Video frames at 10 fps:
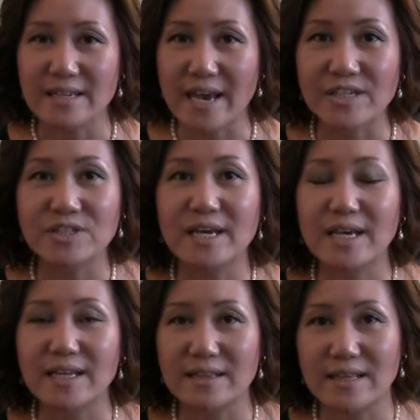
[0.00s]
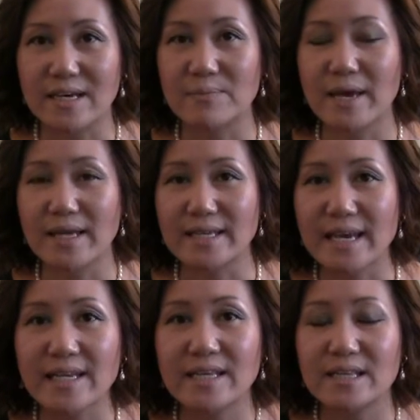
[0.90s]
educating them and
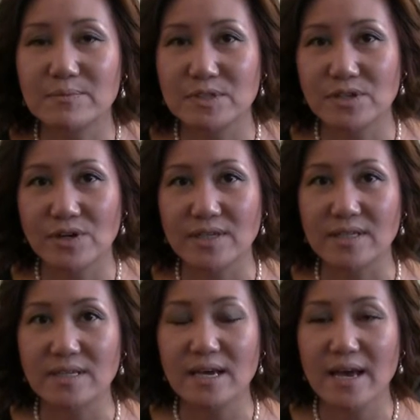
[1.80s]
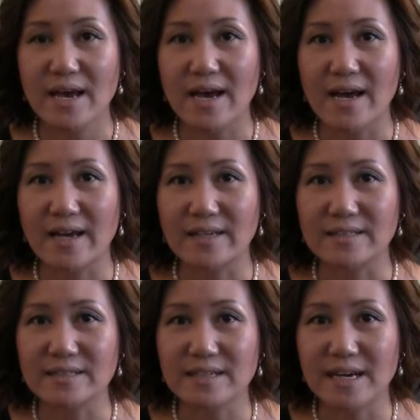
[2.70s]
getting them started,
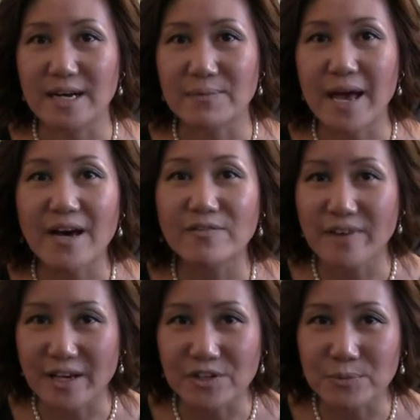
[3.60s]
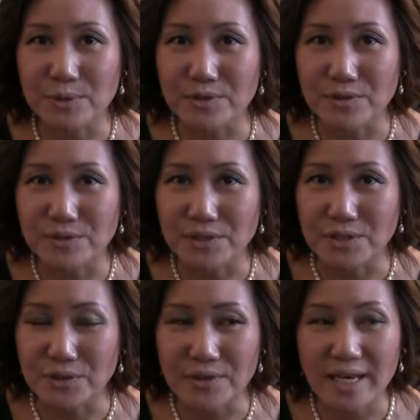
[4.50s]
and how valuable
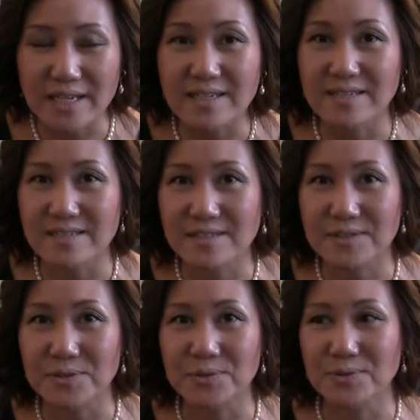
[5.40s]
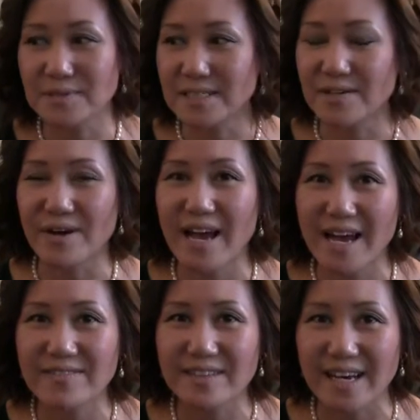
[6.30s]
that is to
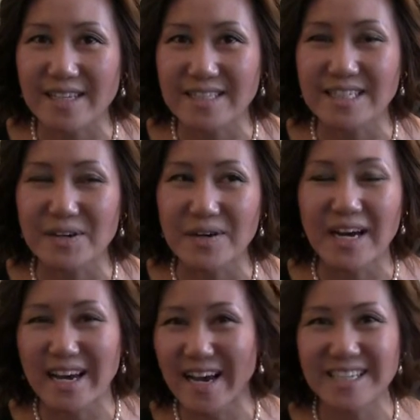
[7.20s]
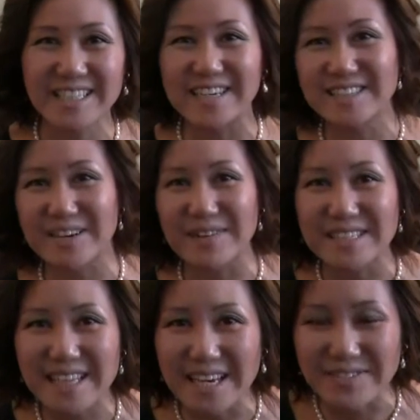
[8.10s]
have that. I changed
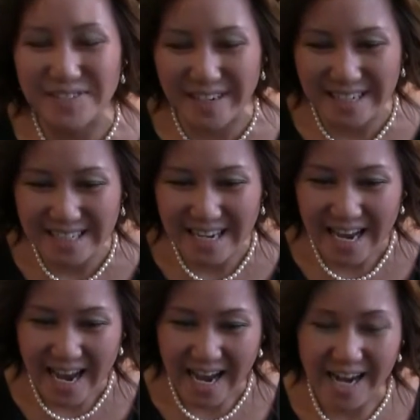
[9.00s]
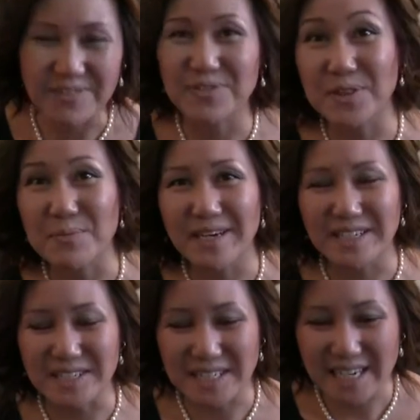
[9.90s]
someone's life, right, for the
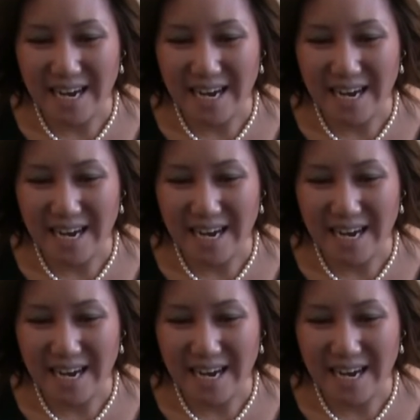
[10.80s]
better.